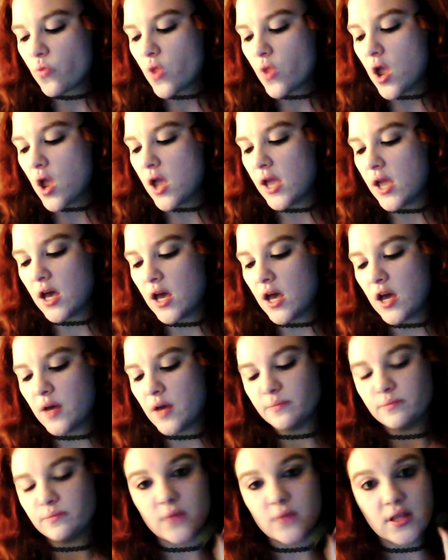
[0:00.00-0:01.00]

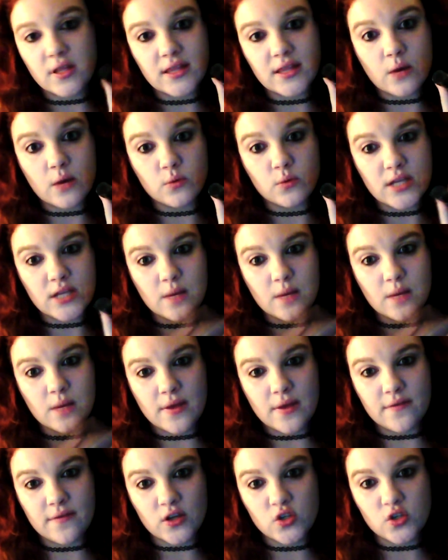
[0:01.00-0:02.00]
that will take a bit of
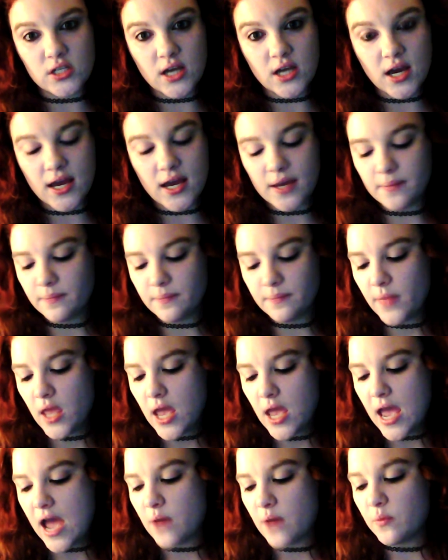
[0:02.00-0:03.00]
extra time.
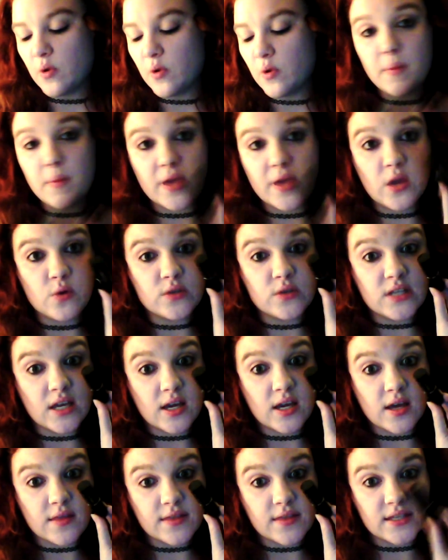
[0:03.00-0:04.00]
And we will be using
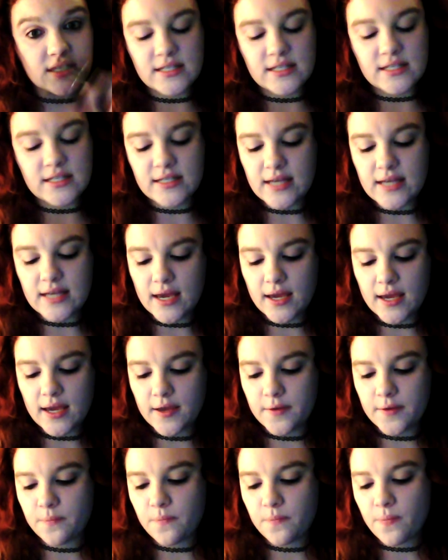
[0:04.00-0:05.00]
the stick
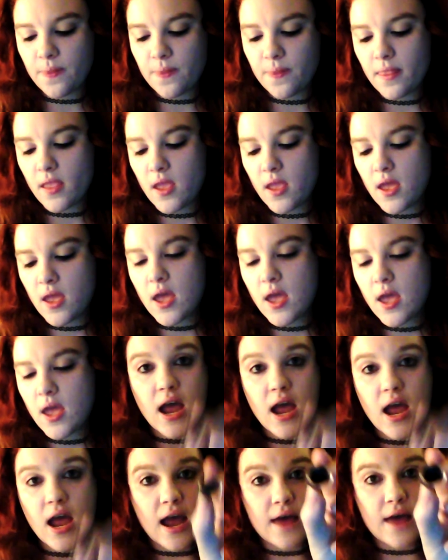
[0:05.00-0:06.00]

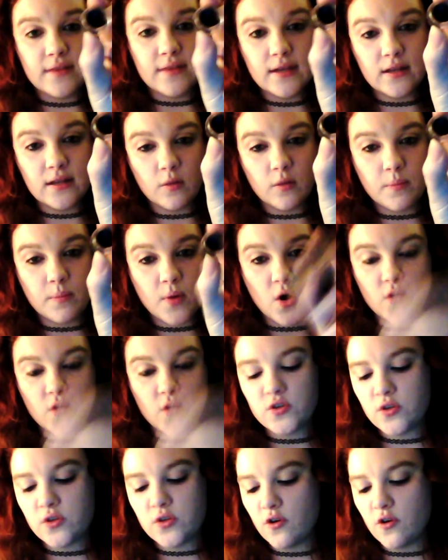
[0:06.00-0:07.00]
and the little pot
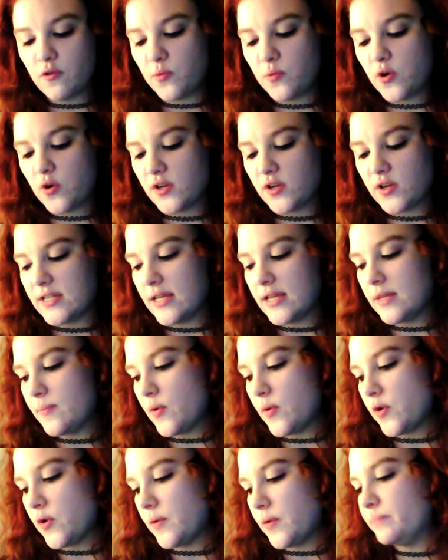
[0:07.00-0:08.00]
of product at the
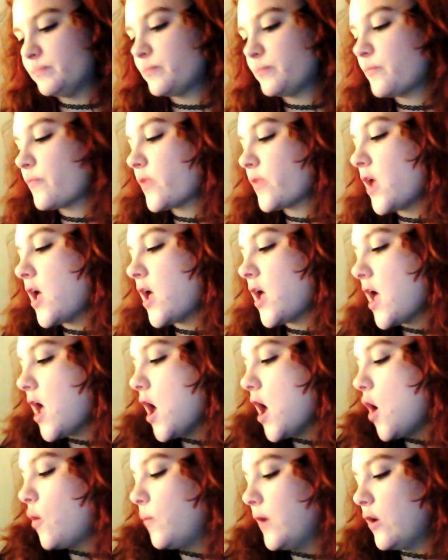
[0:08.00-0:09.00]
bottom.
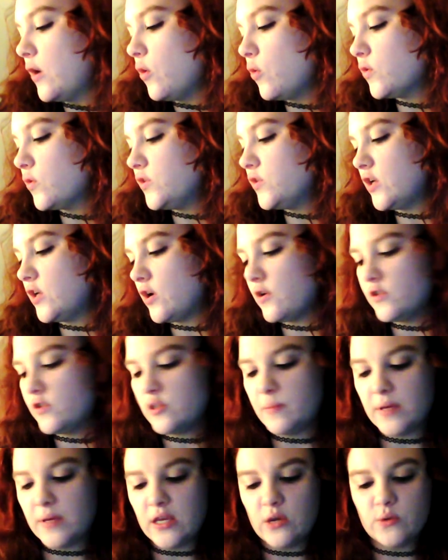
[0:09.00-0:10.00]
We are also going to be
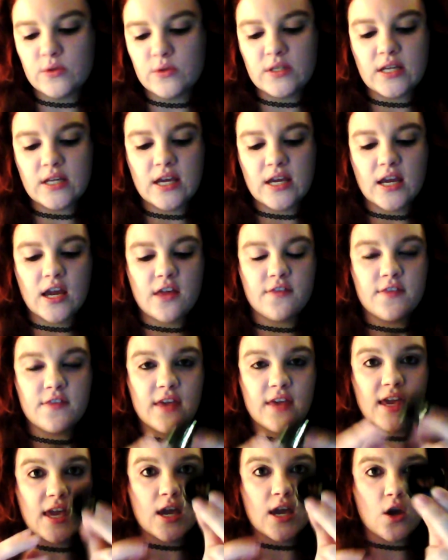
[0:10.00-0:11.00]
using
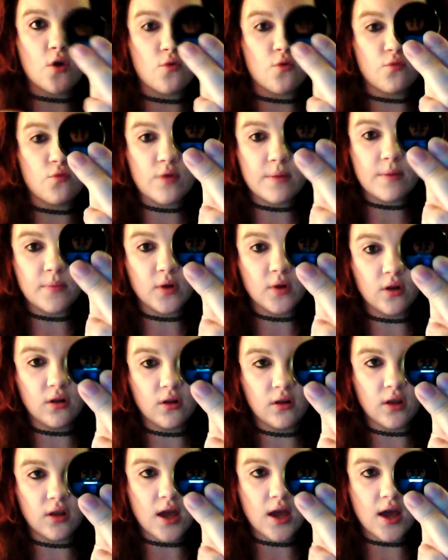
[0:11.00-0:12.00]
the Rimmel
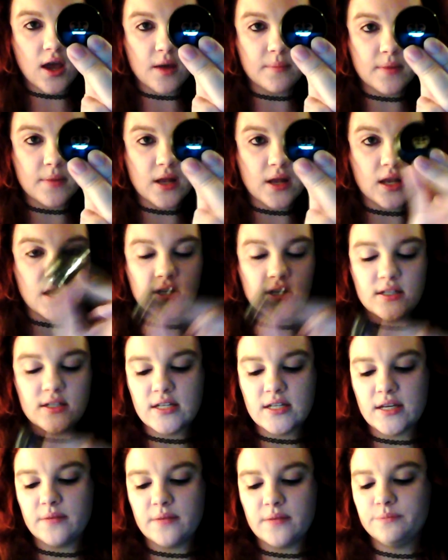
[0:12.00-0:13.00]

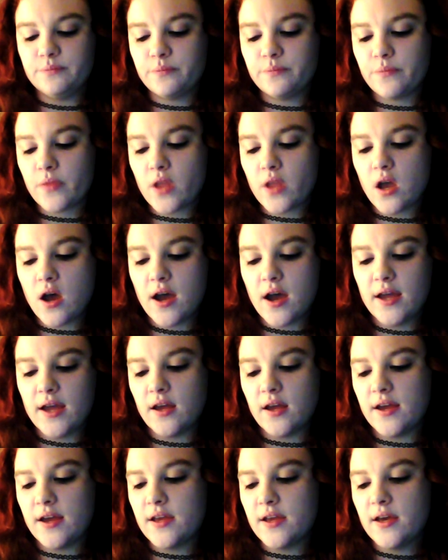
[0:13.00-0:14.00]
London
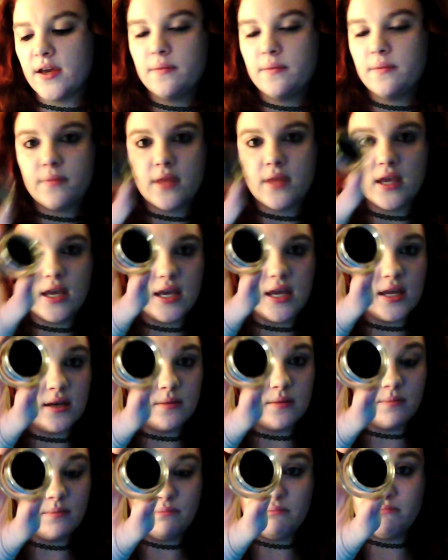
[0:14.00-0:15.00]
eyeliner in
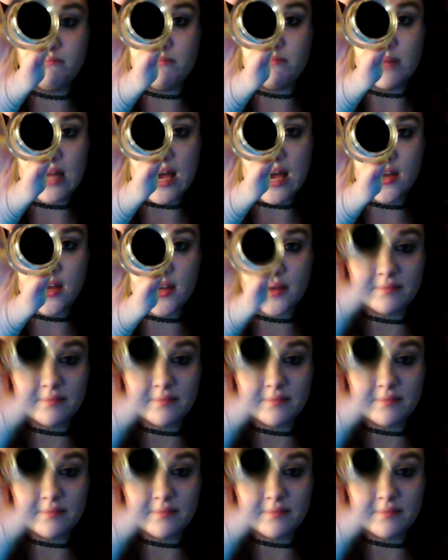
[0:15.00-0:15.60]
black,